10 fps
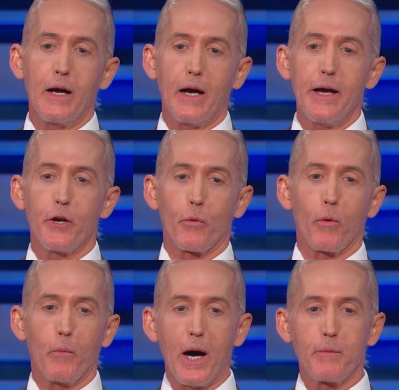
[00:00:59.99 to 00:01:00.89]
I, I had to
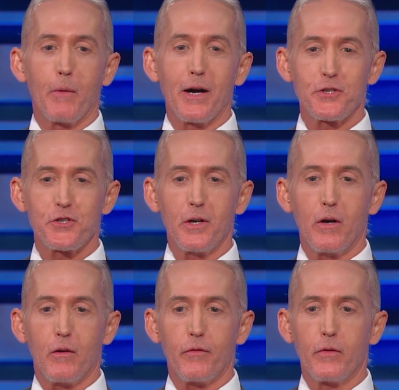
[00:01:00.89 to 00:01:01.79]
remind
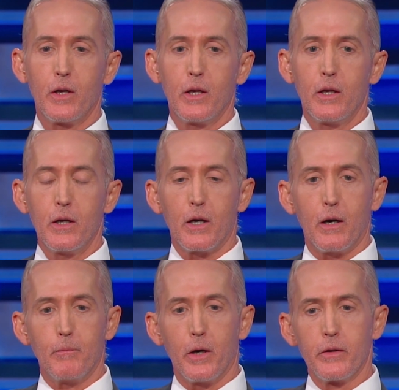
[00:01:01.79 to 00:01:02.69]
myself
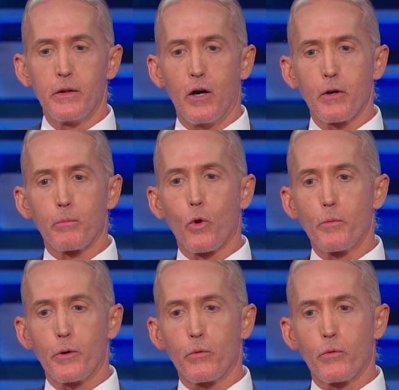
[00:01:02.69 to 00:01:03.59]
um,
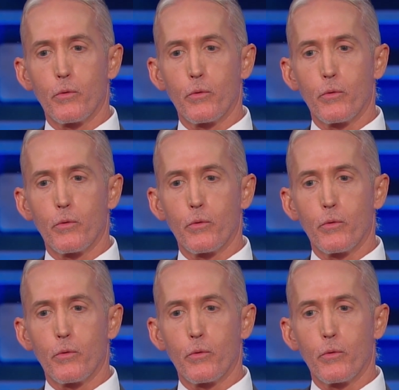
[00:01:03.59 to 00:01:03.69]
unemployment